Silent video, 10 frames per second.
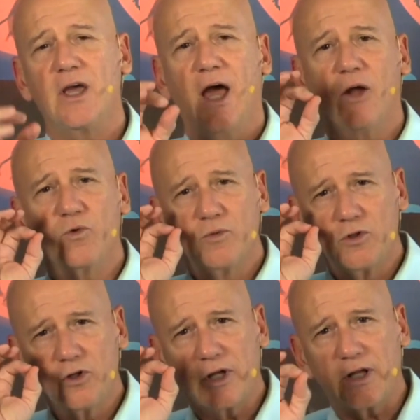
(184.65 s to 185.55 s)
And we will
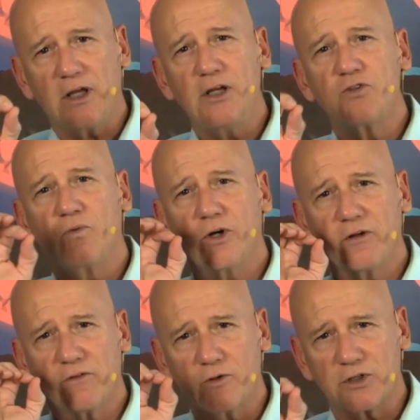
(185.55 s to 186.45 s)
look at each one
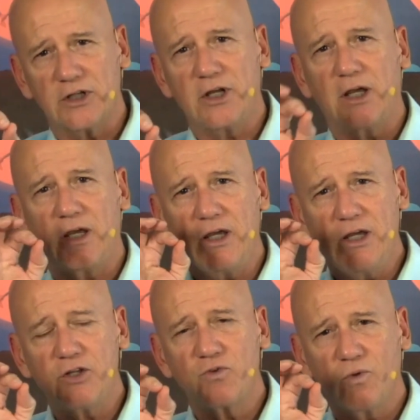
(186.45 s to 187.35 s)
of those and take
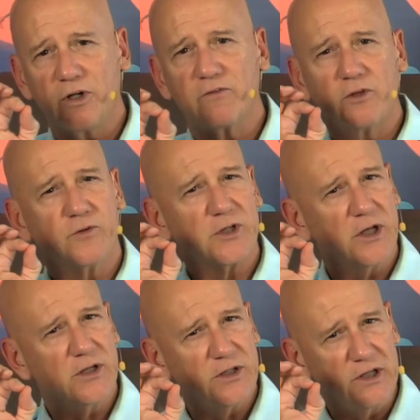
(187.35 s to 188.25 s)
each one of those
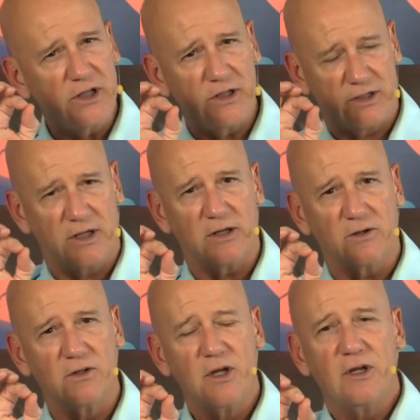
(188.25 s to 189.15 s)
in detail